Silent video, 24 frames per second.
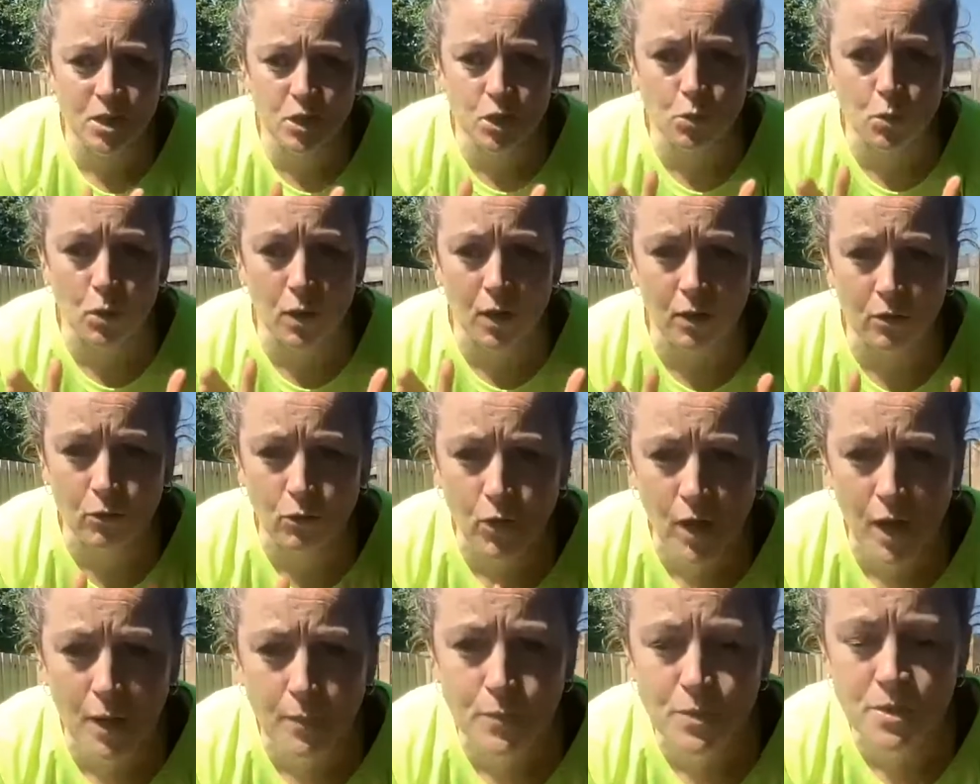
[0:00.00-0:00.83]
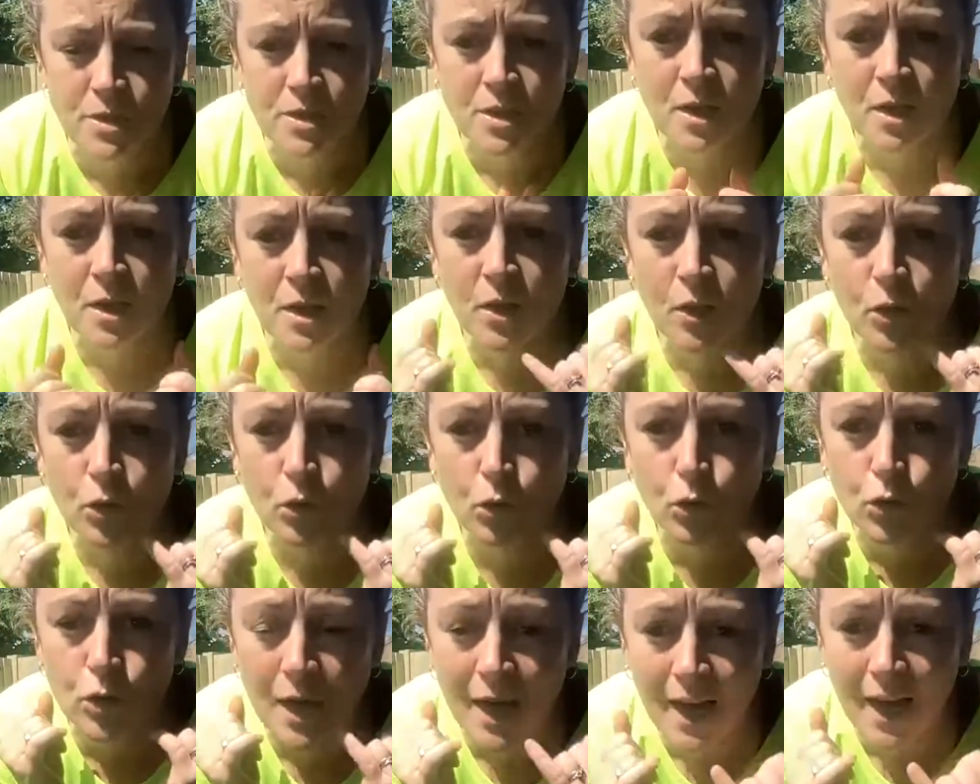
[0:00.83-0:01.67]
to 12 reps.
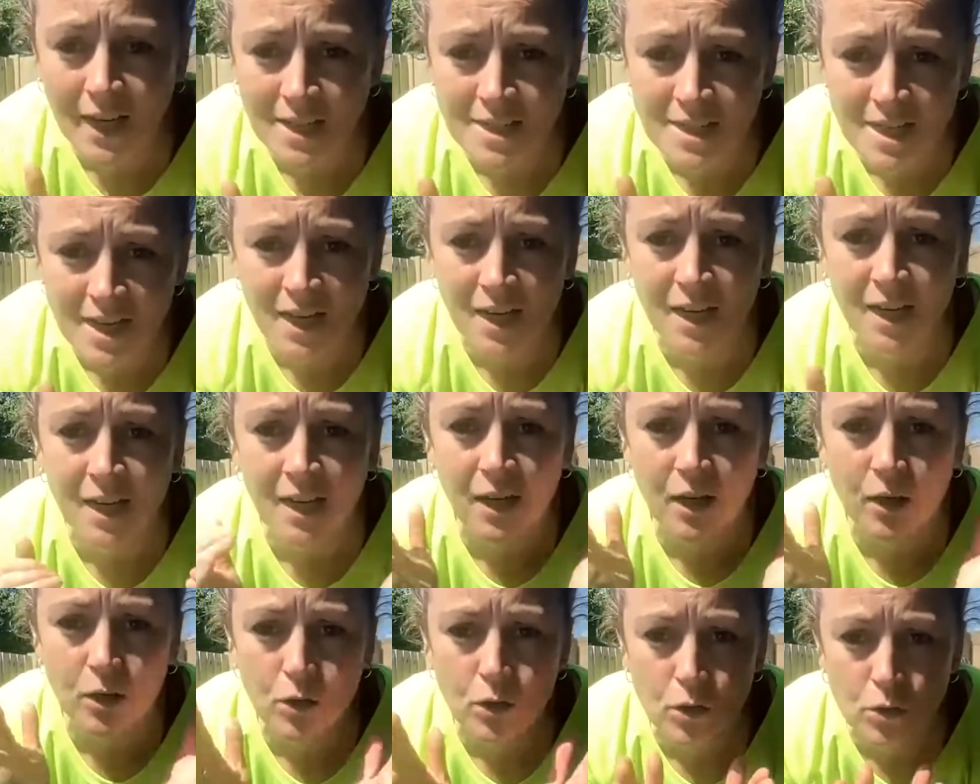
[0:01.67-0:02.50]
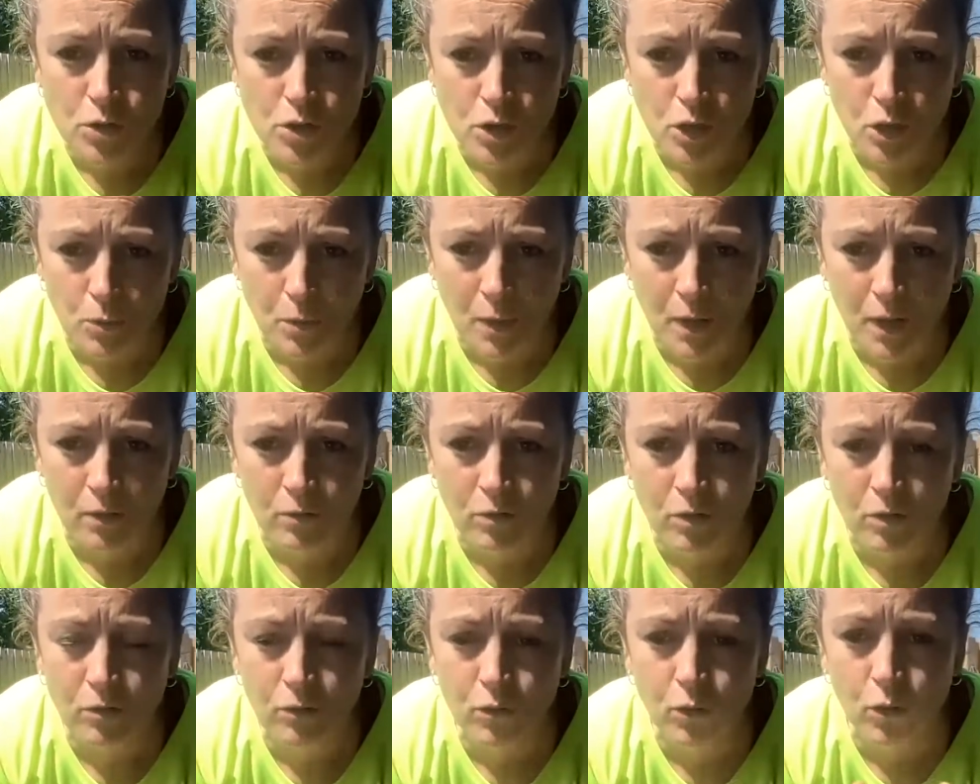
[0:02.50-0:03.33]
You're exhaling using your
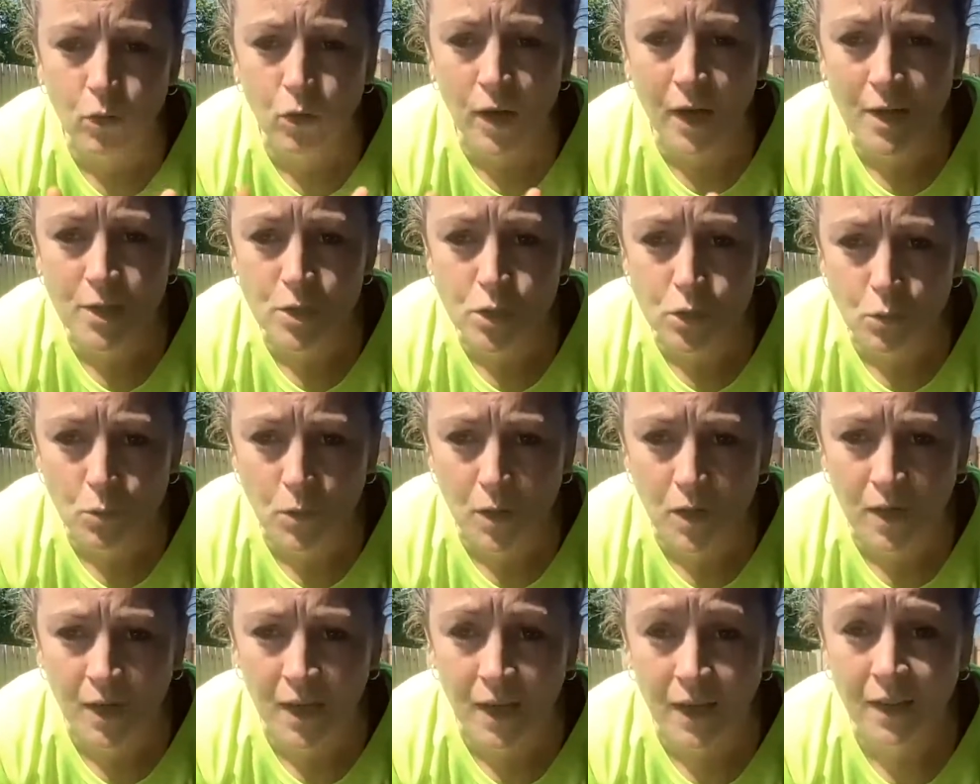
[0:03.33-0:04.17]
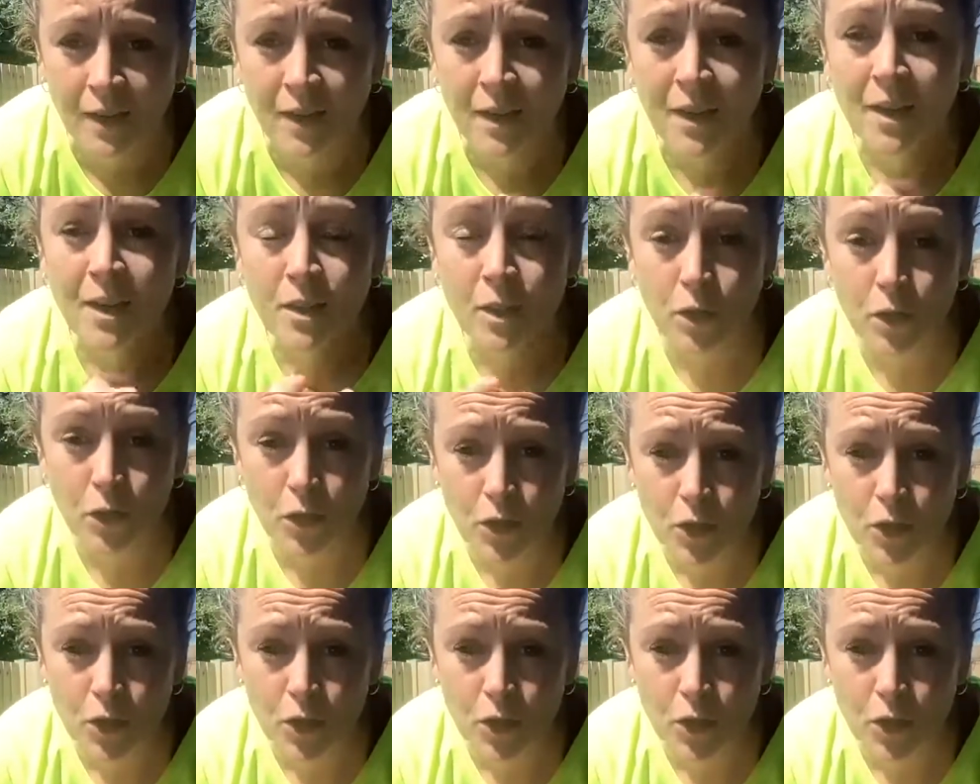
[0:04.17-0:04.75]
pelvic floor as you're working. The